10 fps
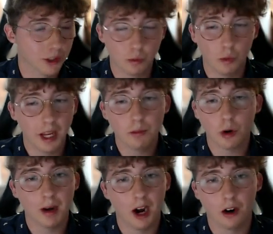was way
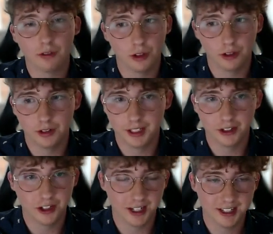more powerful
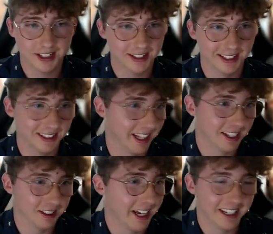than just uh,
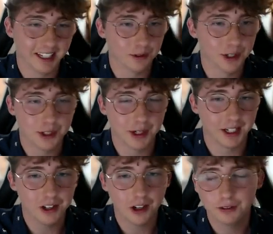like liking and
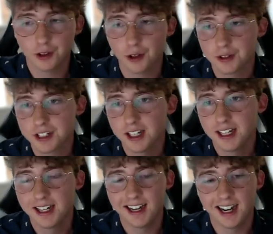retweeting dog photos.
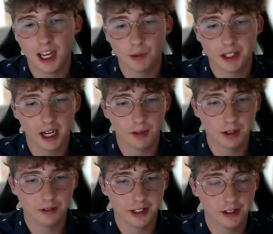Uh, and we kind of
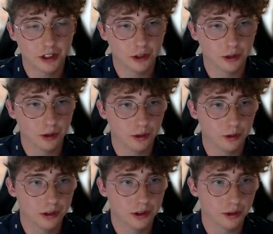pivoted
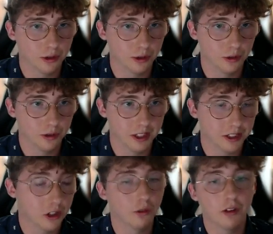to to
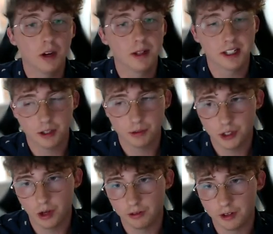these GoFundMe's that we
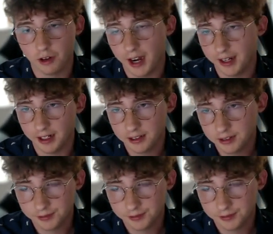do every Friday.